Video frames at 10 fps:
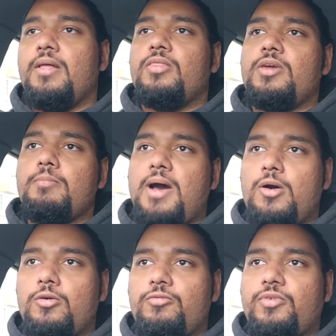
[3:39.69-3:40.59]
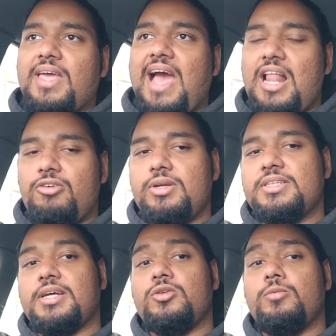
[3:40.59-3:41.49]
the amount of
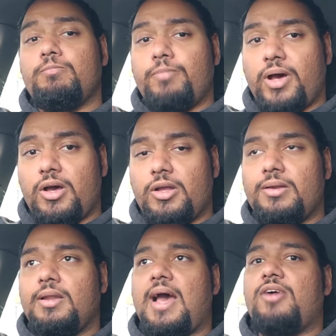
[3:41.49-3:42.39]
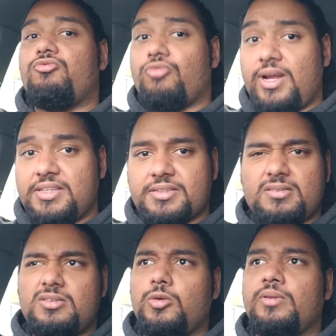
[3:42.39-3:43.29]
calories that you burn at
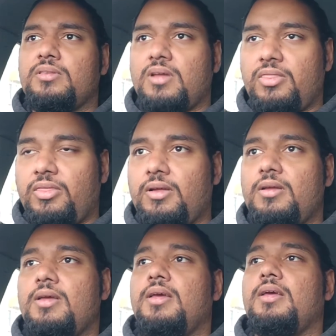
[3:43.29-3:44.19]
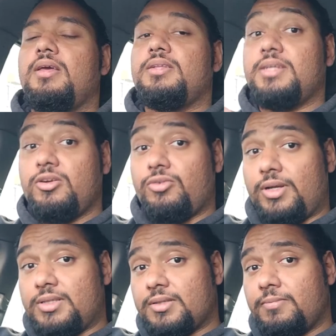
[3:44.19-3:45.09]
rest doing nothing is
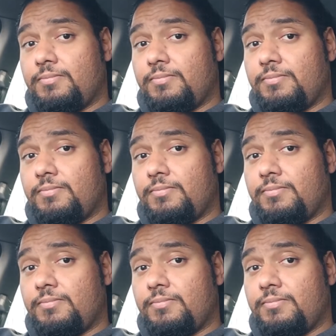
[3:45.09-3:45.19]
increased.